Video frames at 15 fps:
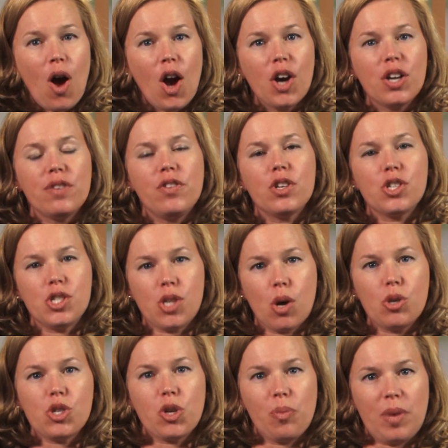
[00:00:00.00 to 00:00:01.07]
part of your
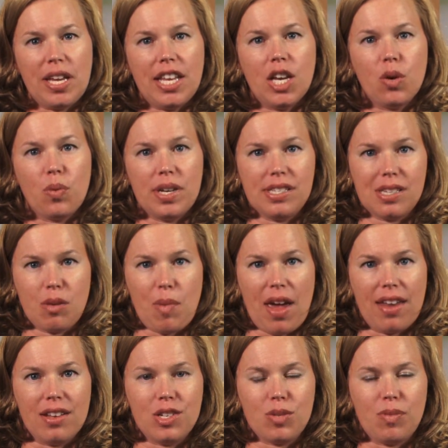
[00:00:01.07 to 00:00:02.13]
social media risk
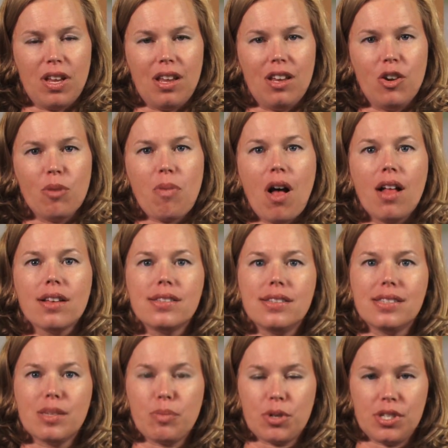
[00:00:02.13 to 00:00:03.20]
management in your
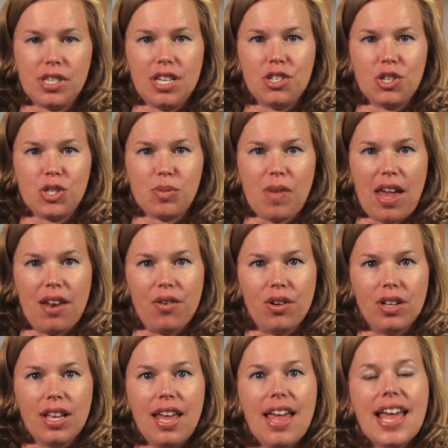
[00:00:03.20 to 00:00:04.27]
policies and procedures
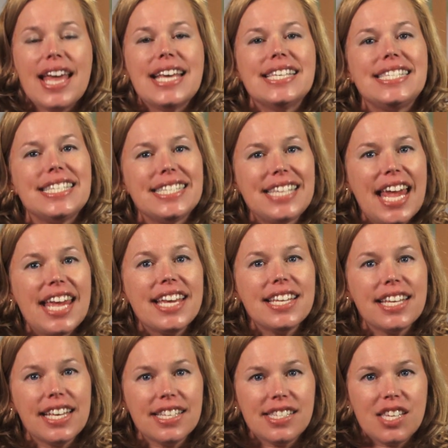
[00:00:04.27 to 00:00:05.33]
manual is to take
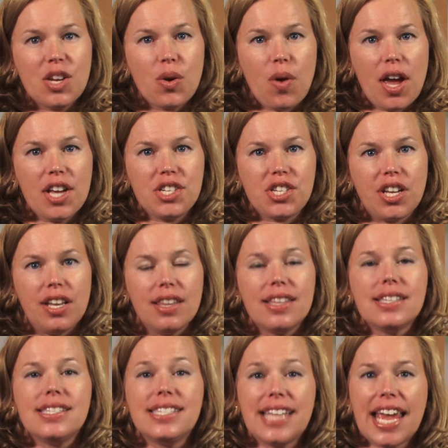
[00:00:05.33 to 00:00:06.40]
into consideration
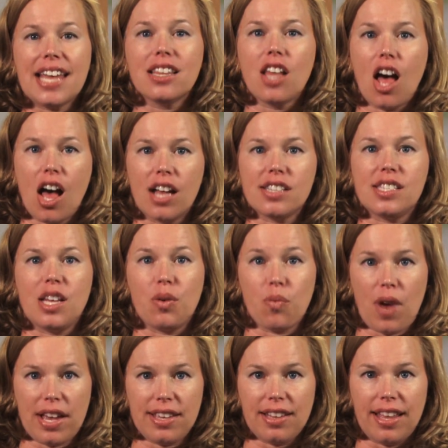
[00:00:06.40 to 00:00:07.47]
the state laws that
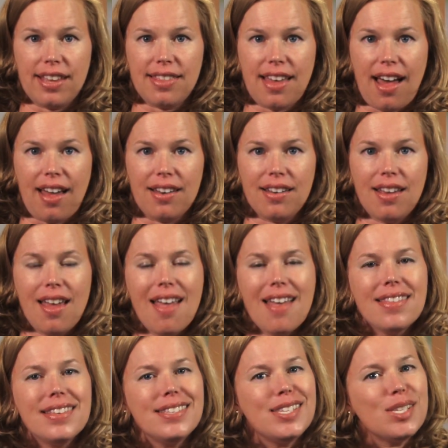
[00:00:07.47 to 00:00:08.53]
regulate that.
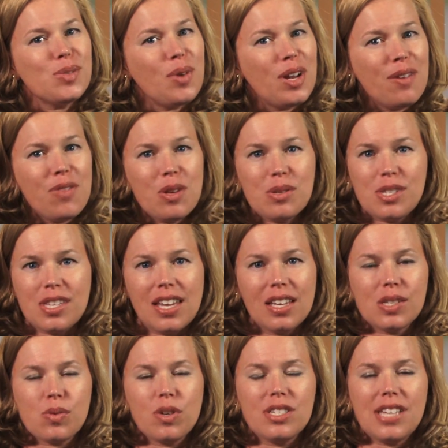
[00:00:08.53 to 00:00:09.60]
This is one of those
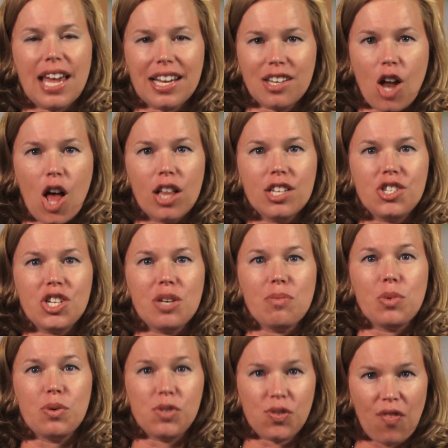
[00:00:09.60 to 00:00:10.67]
things where technology
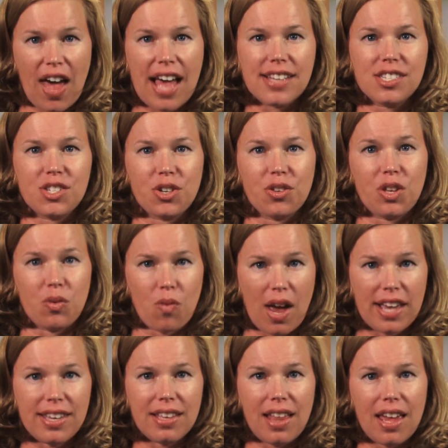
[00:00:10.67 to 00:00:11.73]
moves faster than
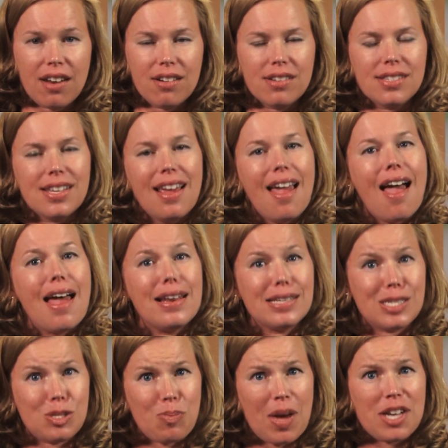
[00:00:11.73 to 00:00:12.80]
regulators and
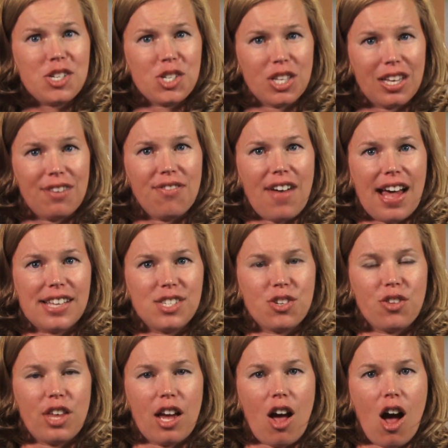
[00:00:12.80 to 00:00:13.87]
especially
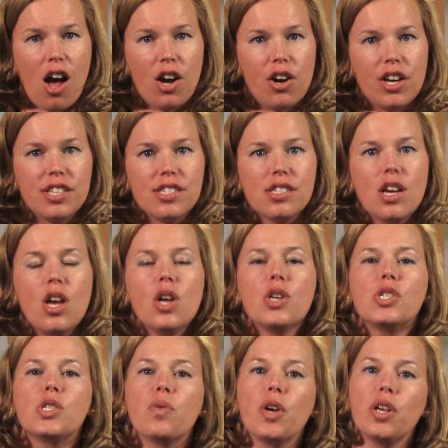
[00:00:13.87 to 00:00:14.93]
faster than Congress.
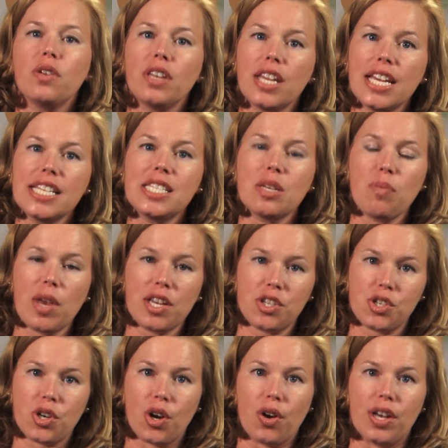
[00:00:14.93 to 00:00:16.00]
So what you need to
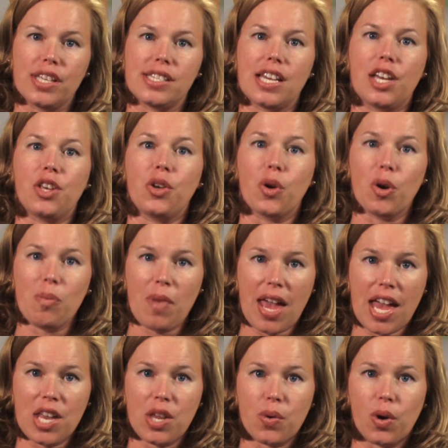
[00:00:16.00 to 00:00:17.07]
make sure is that your
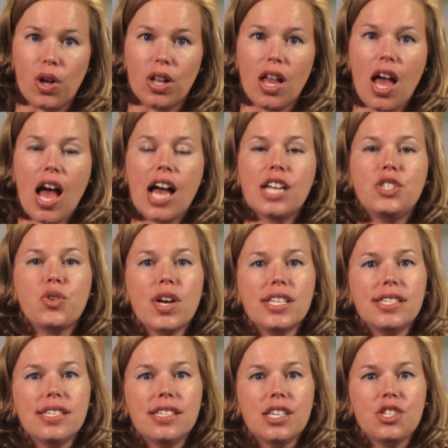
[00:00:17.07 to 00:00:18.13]
manual
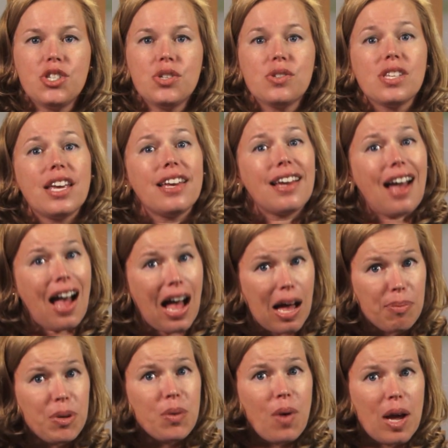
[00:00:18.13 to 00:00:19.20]
addresses issues like
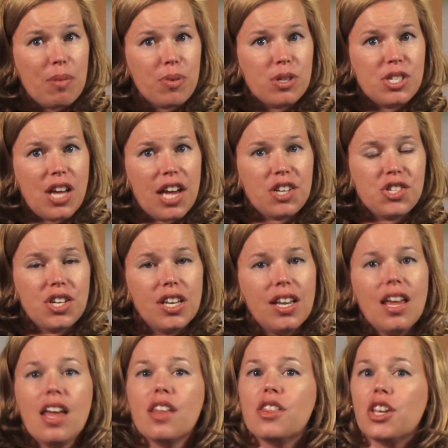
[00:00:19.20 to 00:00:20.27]
copyright
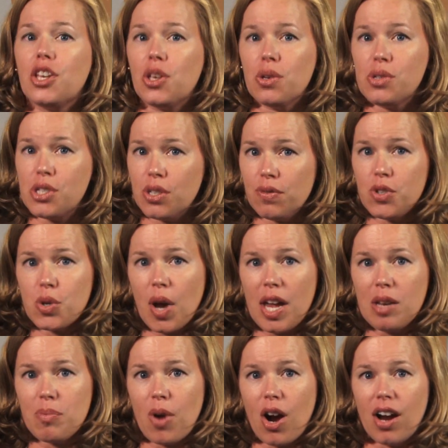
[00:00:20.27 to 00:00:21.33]
protection, the use of
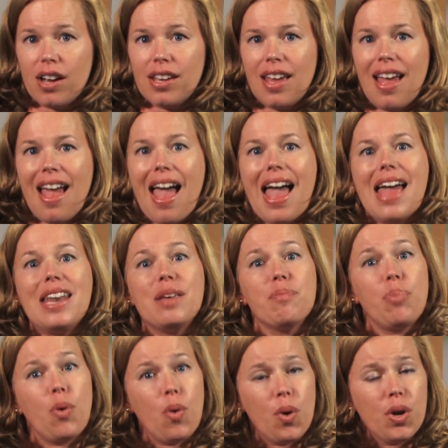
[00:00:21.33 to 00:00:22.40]
trademark, and
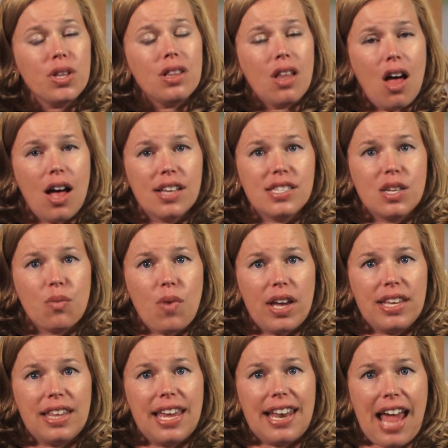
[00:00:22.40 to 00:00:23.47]
important laws that
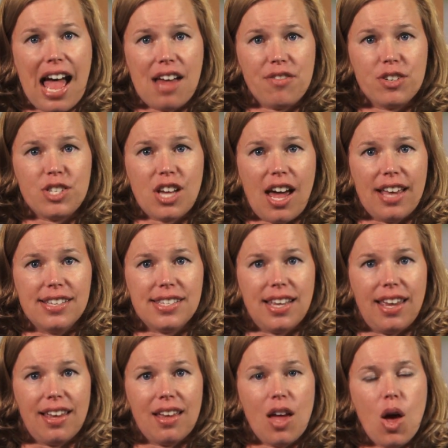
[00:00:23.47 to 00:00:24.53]
regulate
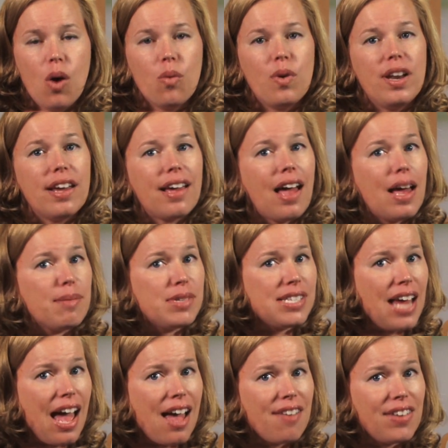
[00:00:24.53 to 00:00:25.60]
advertising. When it comes
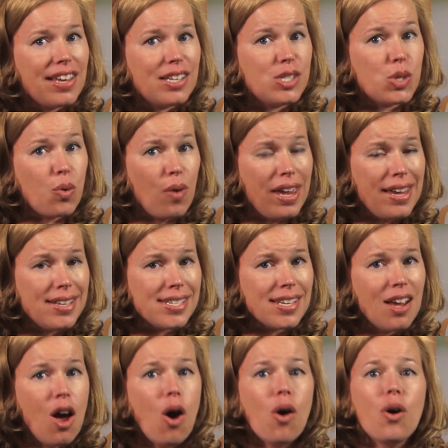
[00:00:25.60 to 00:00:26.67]
to having a tweet
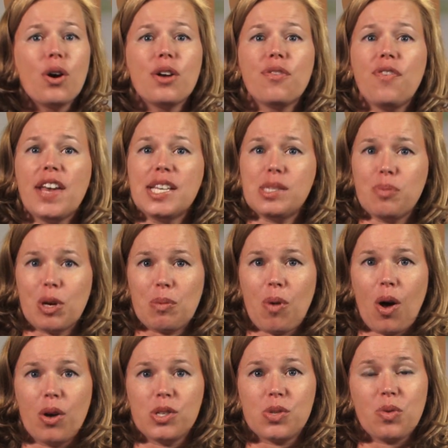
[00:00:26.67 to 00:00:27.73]
or a Facebook
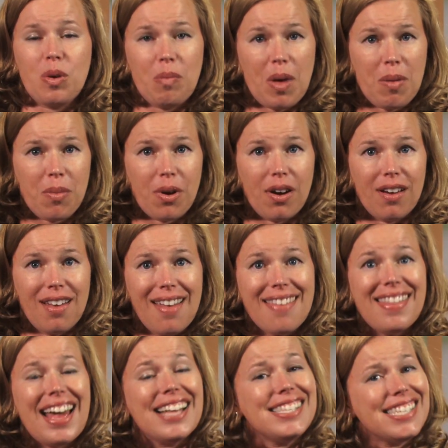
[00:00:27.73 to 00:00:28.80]
post, remember,
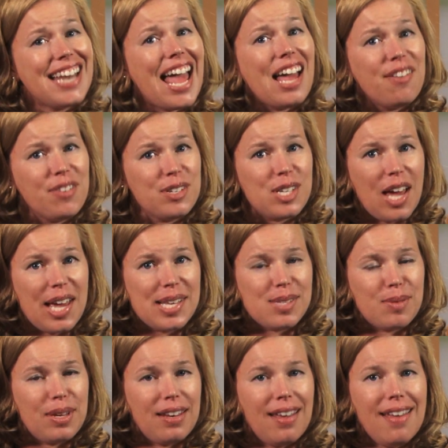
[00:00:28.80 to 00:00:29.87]
that's an
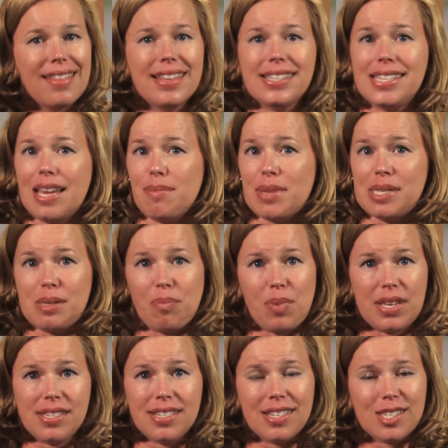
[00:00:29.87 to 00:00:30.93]
advertisement, the same as a
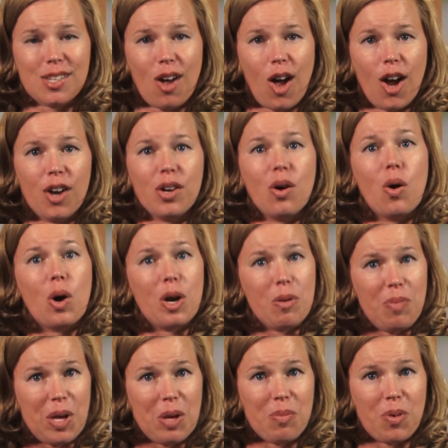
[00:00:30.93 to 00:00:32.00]
business card or
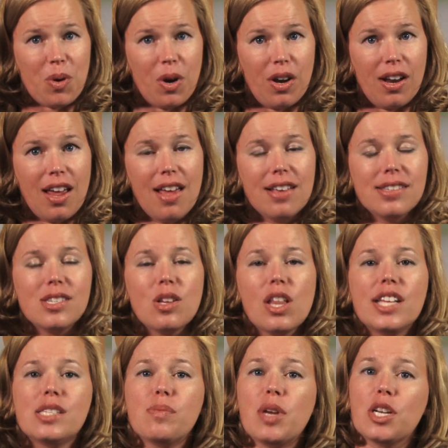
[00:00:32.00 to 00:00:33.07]
a billboard. So
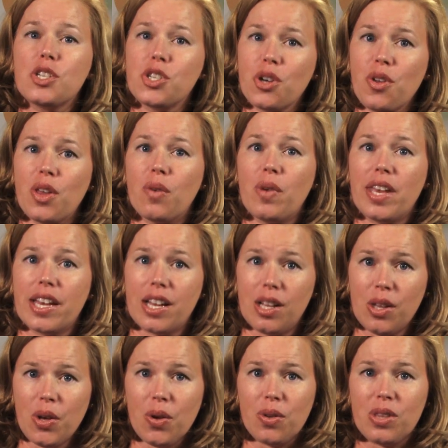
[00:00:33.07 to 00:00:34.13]
let's make sure that we
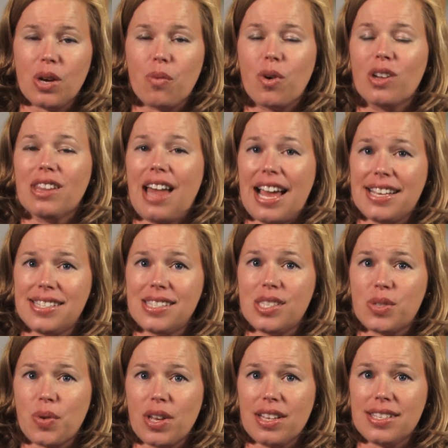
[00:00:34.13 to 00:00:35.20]
include that we're
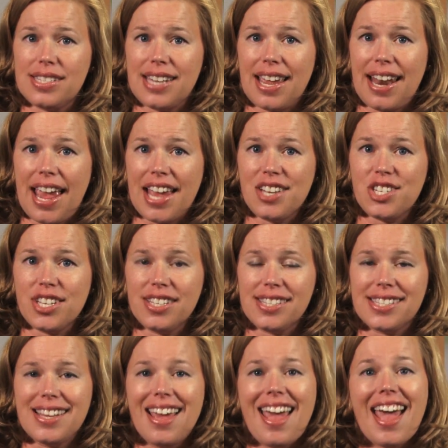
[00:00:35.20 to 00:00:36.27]
licensed real estate
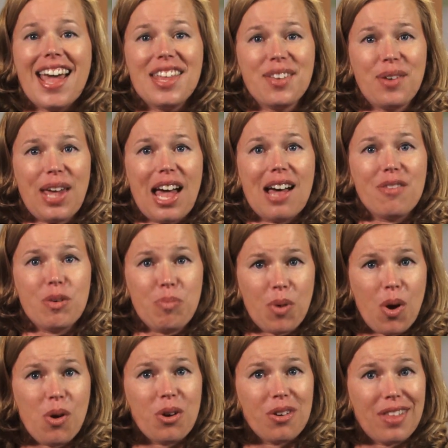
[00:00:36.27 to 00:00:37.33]
agents and that we have a
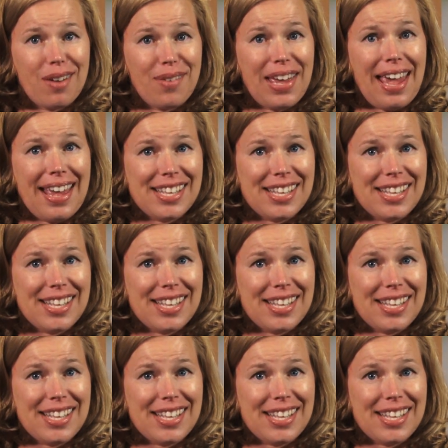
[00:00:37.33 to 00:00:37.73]
broker that we